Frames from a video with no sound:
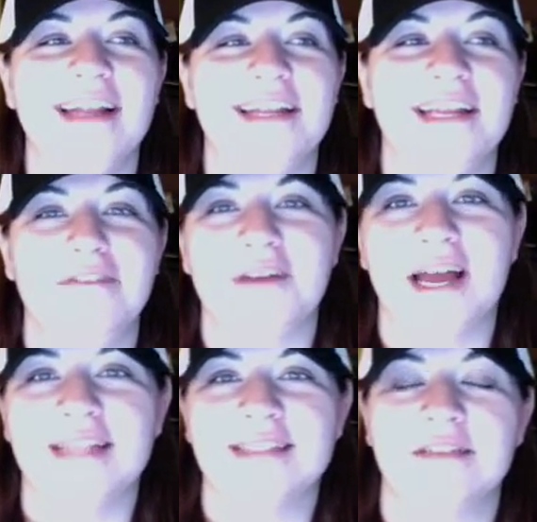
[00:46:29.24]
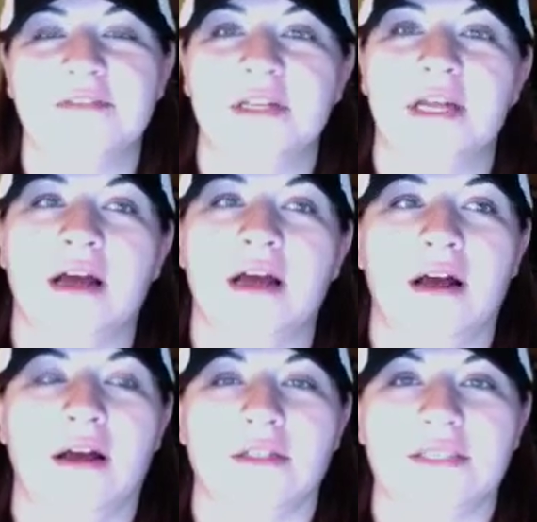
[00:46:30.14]
And he finds
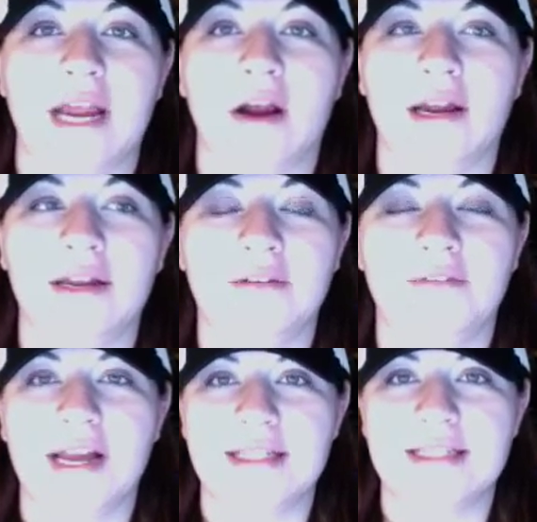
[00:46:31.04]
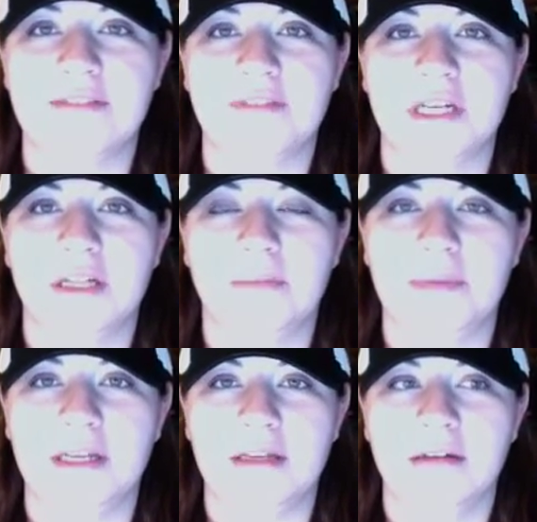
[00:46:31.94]
Darren finds the vanilla
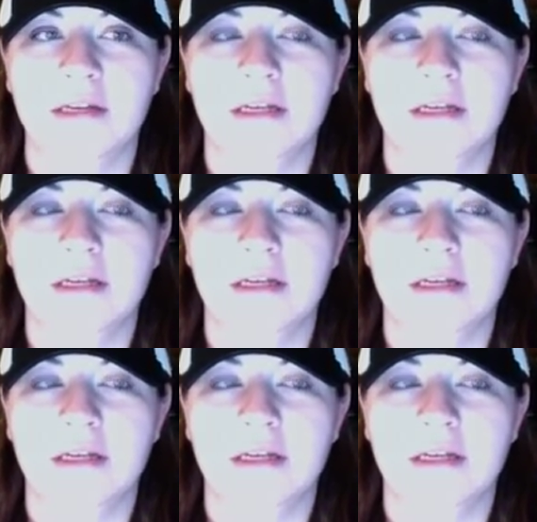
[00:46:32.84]
bean